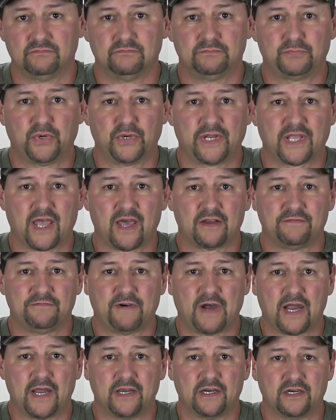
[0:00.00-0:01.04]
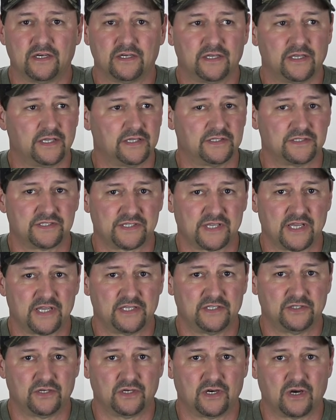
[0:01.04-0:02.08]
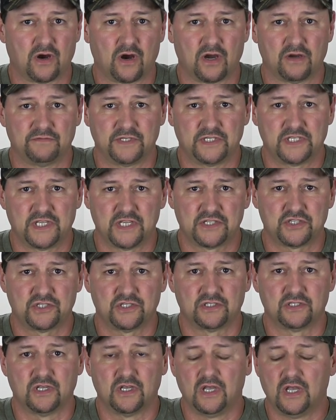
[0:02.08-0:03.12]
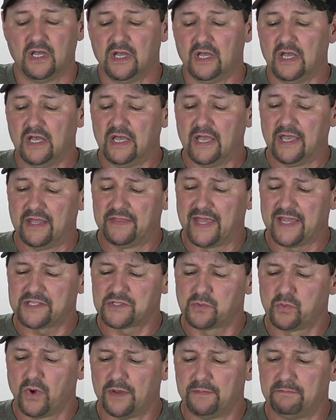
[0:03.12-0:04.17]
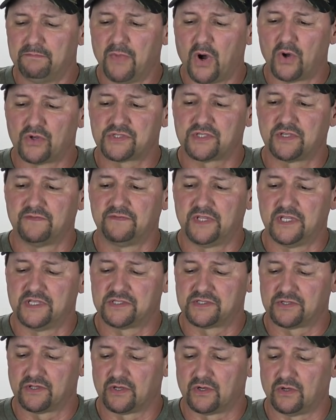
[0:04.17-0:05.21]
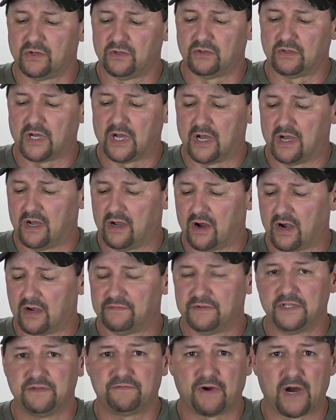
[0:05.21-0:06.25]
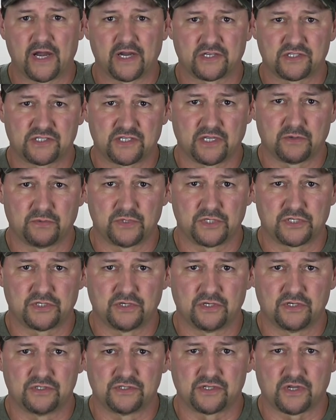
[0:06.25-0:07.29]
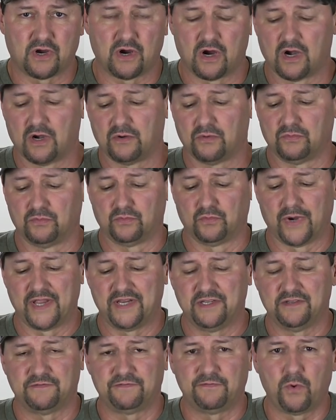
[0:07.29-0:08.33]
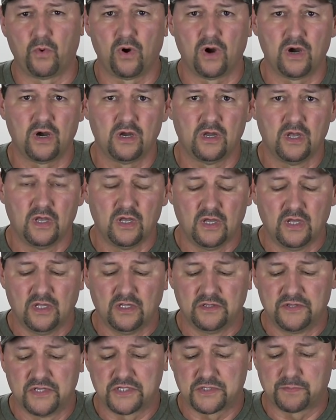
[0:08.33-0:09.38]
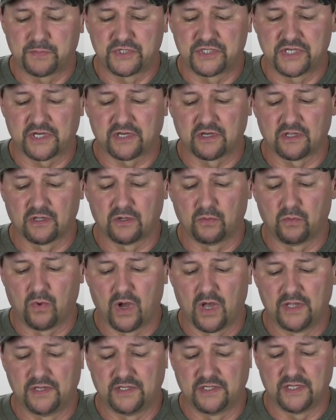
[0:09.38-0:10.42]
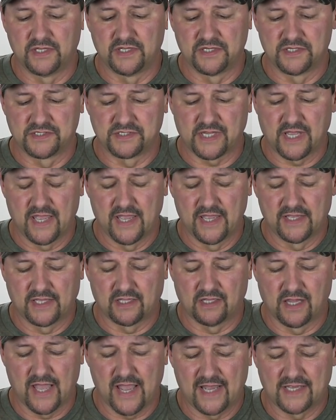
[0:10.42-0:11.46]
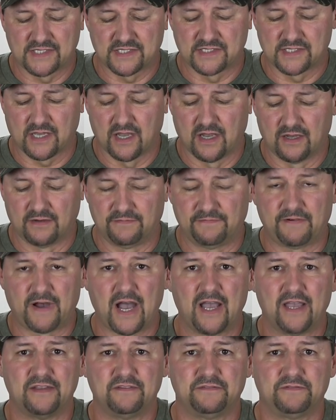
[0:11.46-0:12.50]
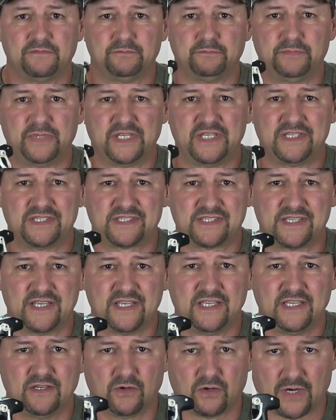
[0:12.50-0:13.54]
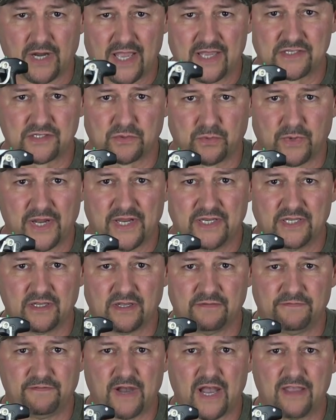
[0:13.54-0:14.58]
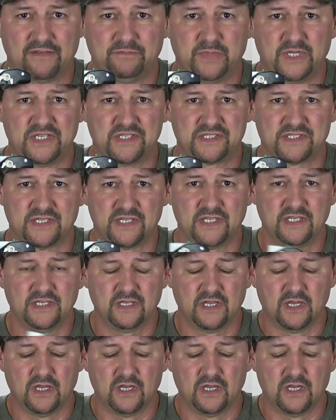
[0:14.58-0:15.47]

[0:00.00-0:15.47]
Putting out a fire in, say, your RV kitchen. And that's what most of these little RV fire extinguishers are rated for. This particular one is a class 5BC, or has a rating of 5BC,